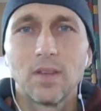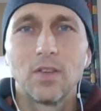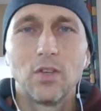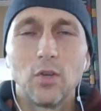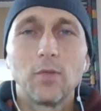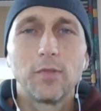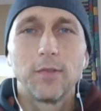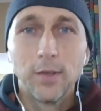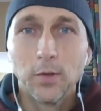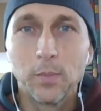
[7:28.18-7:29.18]
you'd
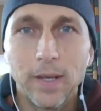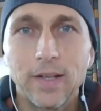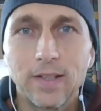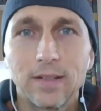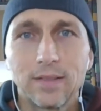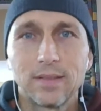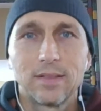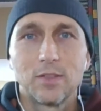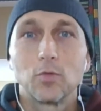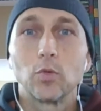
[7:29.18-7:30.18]
feel better
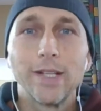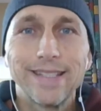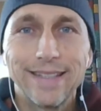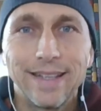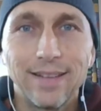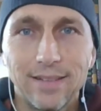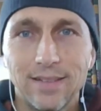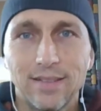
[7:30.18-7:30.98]
risking